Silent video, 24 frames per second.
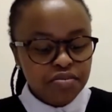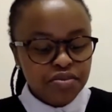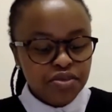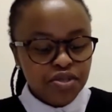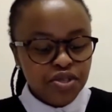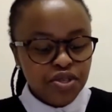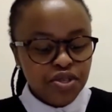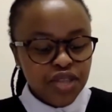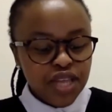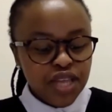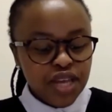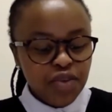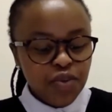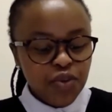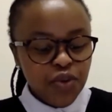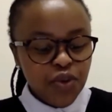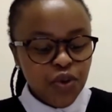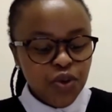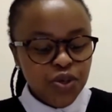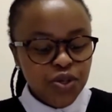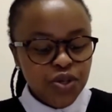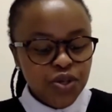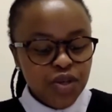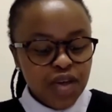So then we
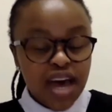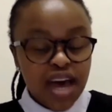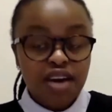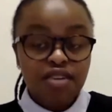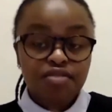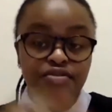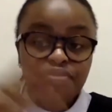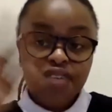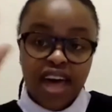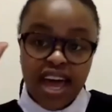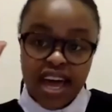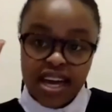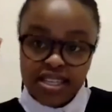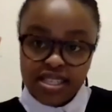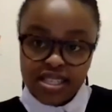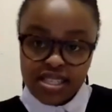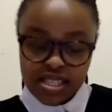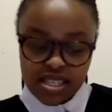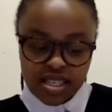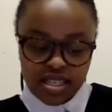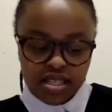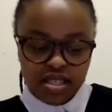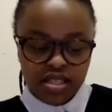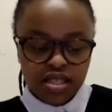also have
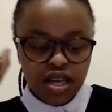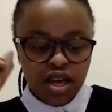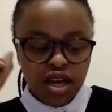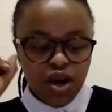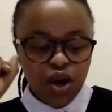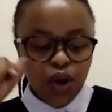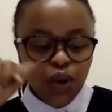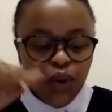actors